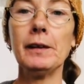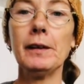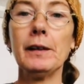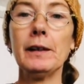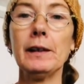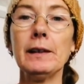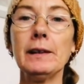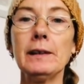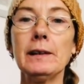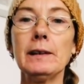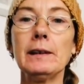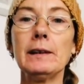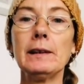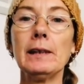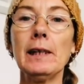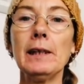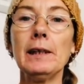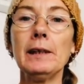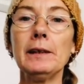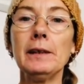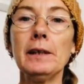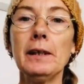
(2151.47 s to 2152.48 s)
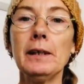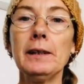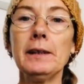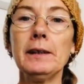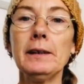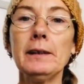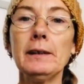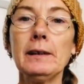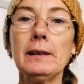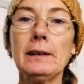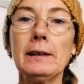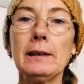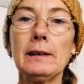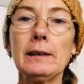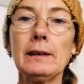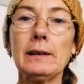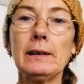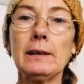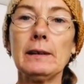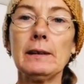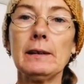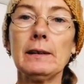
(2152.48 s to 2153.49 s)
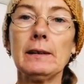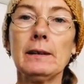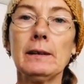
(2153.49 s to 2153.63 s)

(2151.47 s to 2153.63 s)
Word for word: these selenites